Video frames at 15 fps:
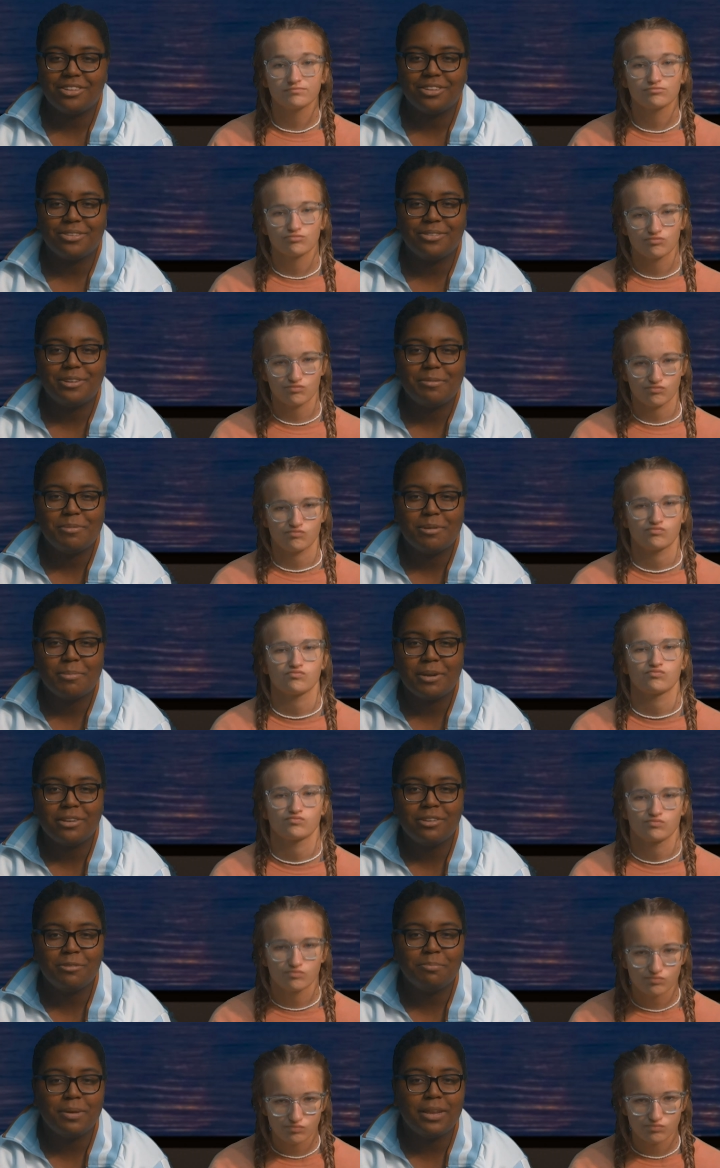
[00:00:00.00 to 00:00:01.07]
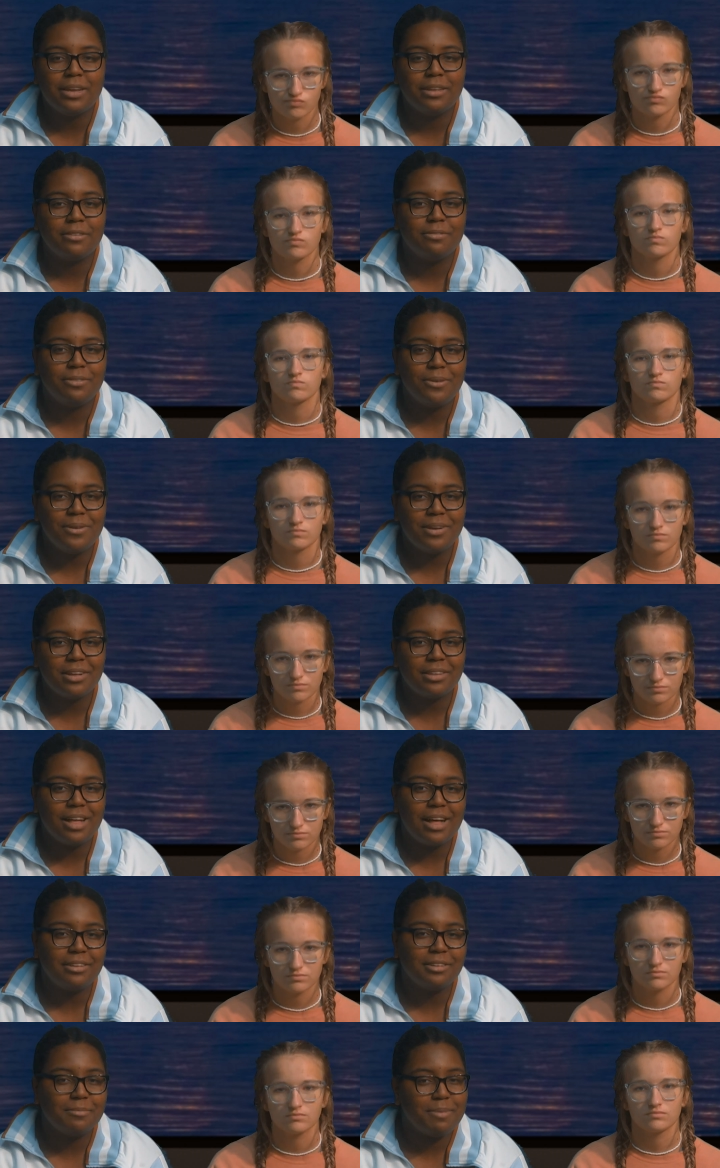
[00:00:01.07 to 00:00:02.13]
Speaker 1: are going to be participating in the Florida
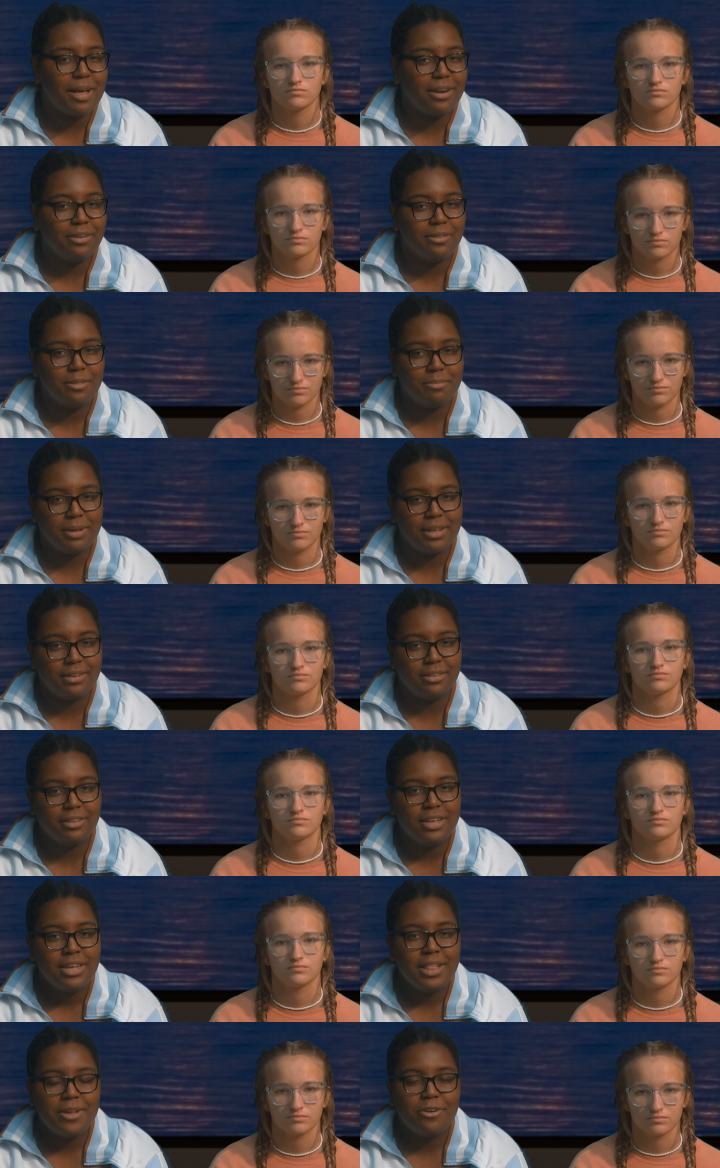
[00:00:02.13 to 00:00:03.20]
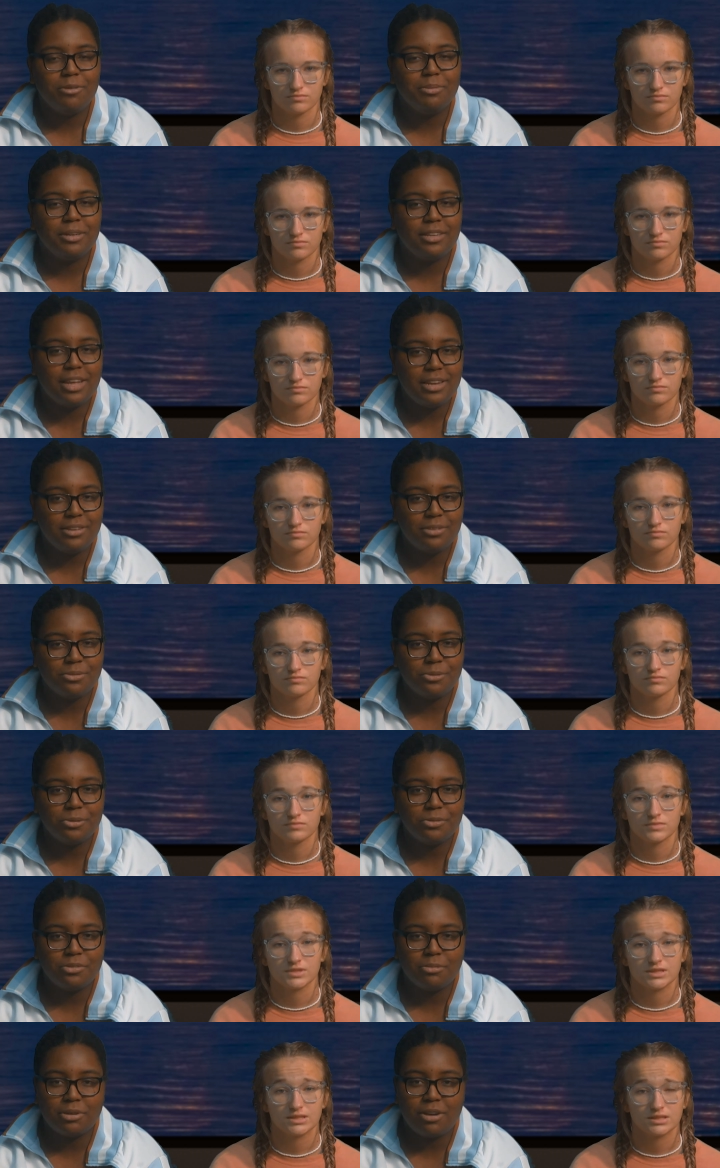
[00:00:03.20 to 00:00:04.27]
Classic Battle of the Bands. There will be 10
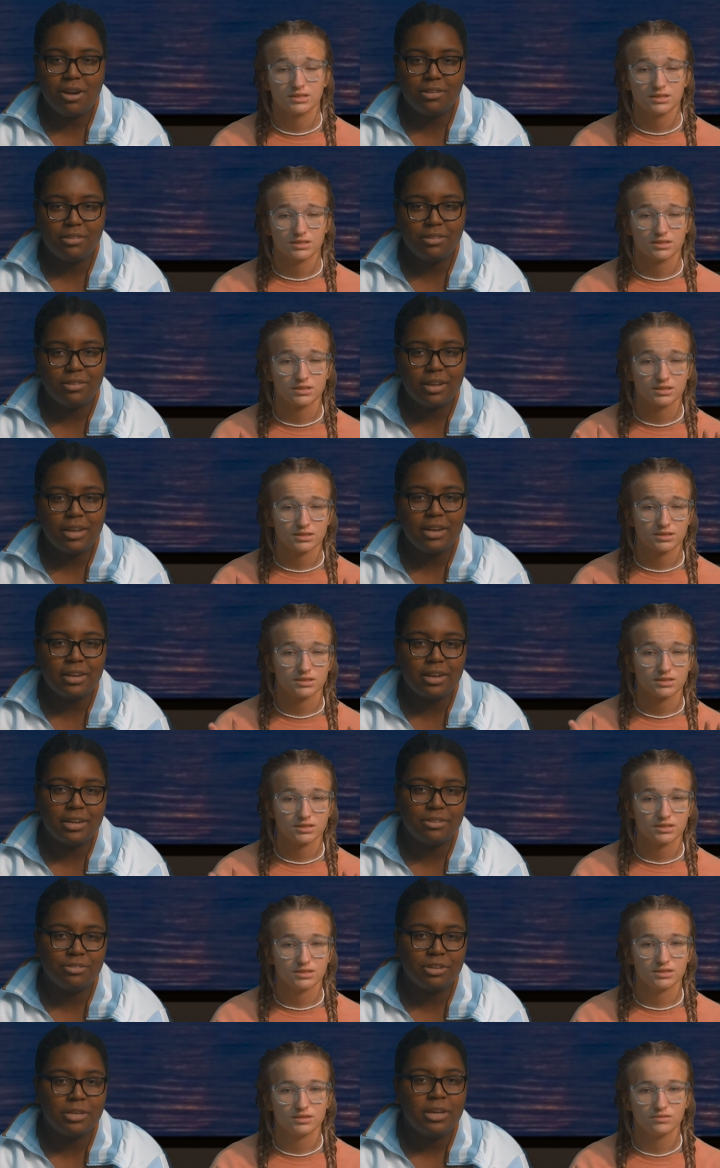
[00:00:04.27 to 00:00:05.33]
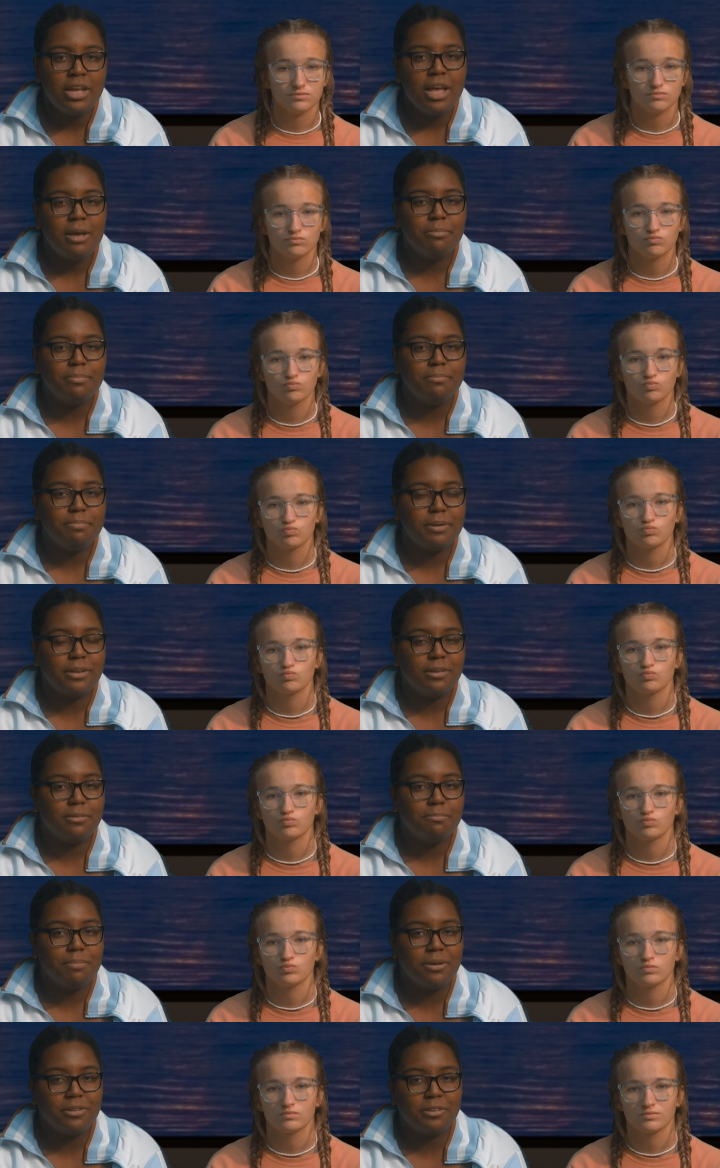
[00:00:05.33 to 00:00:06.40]
schools from across the state and country
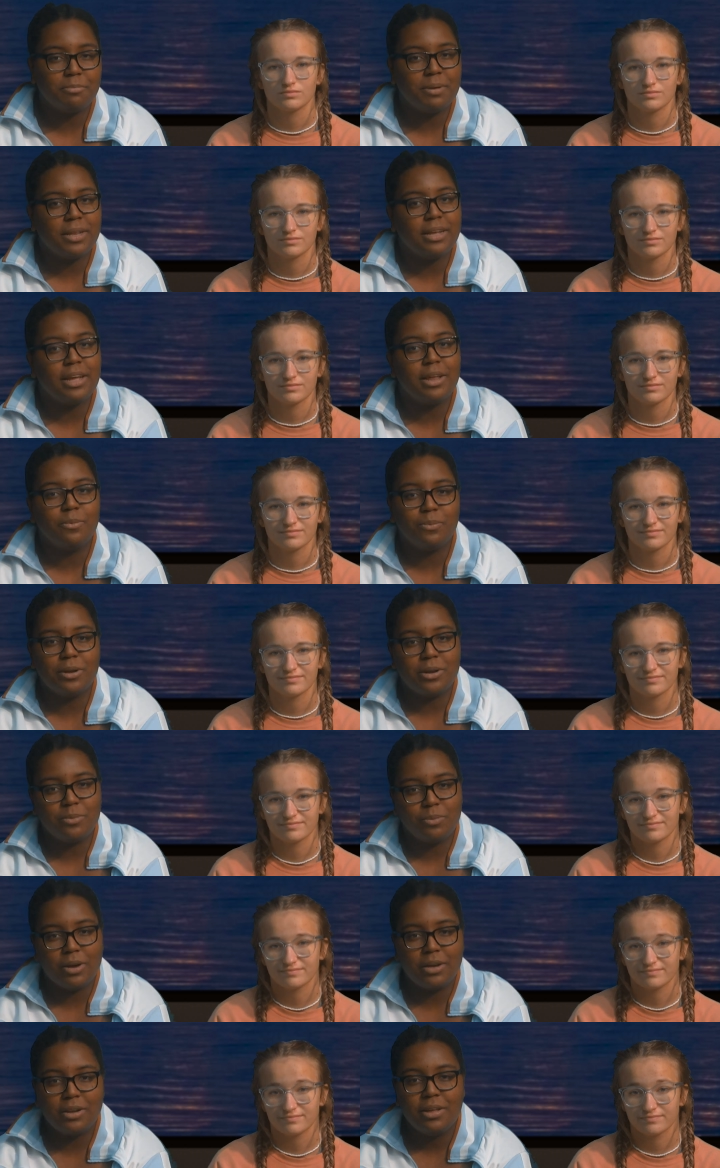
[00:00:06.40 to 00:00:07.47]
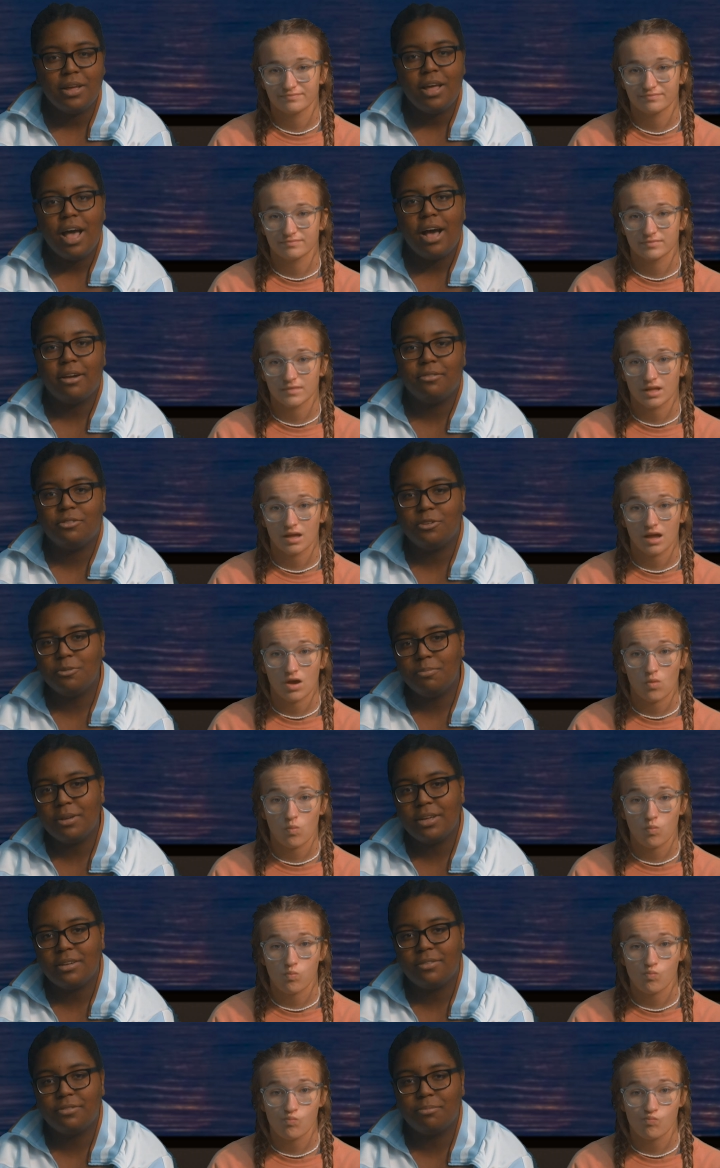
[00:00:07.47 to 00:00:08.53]
participating, and we're one out of two
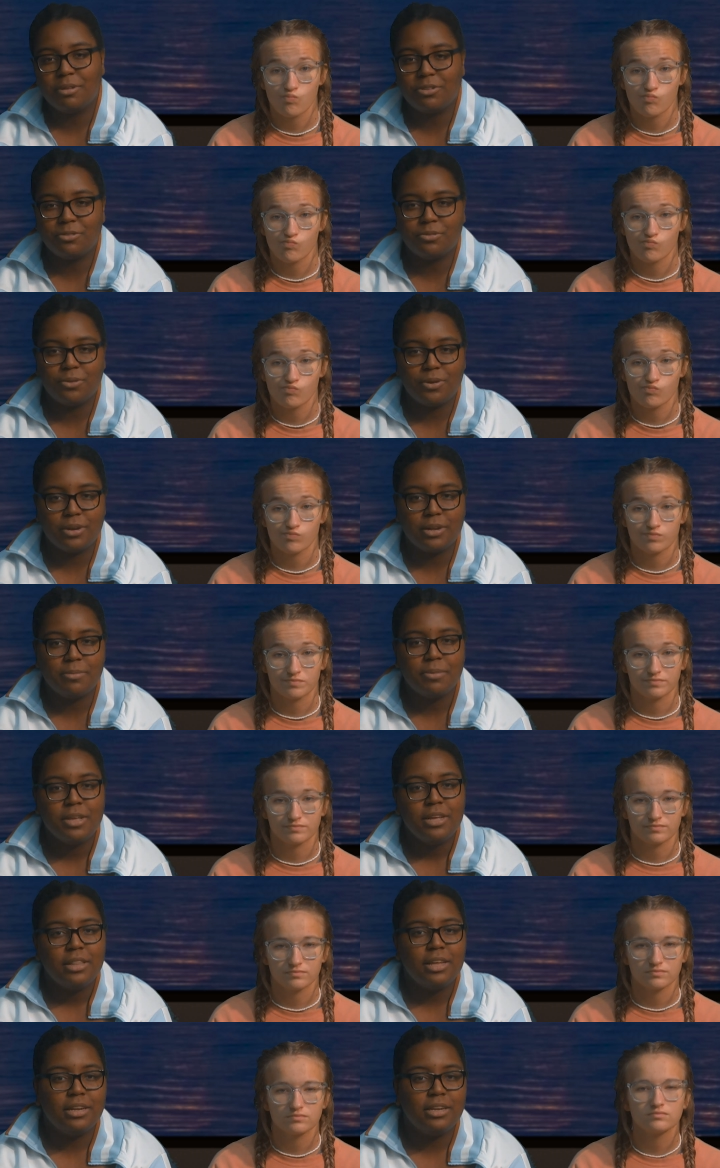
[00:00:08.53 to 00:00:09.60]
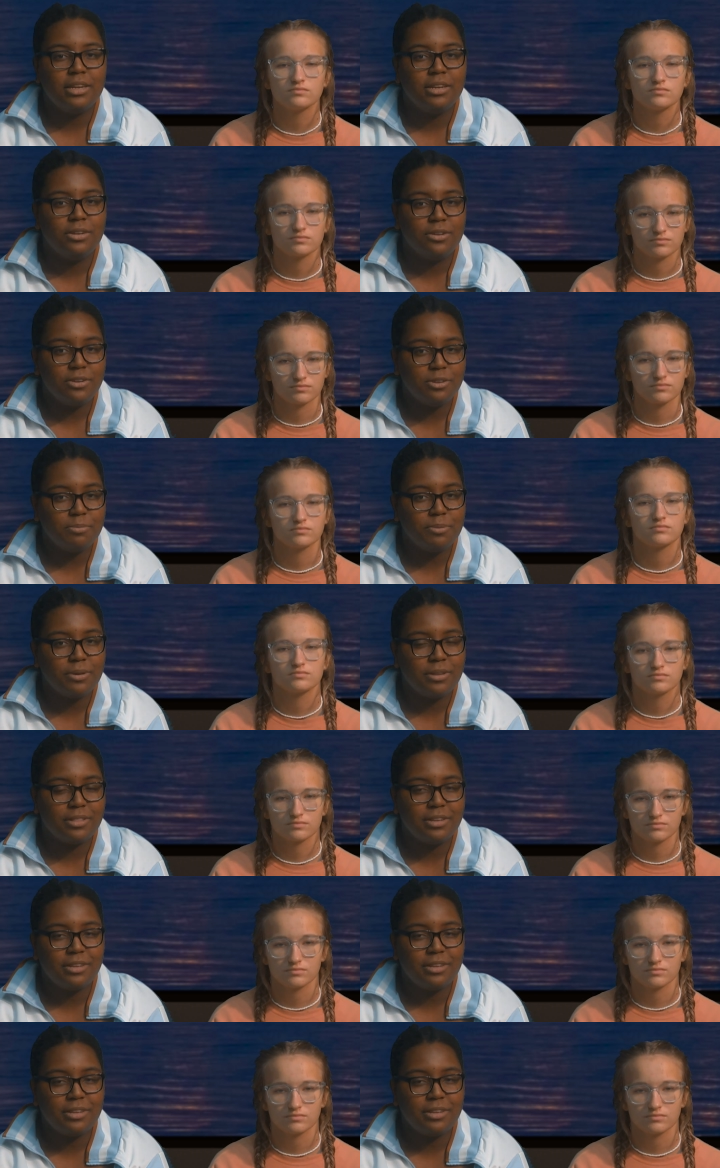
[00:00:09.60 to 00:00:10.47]
bands from Central Florida. They need your support this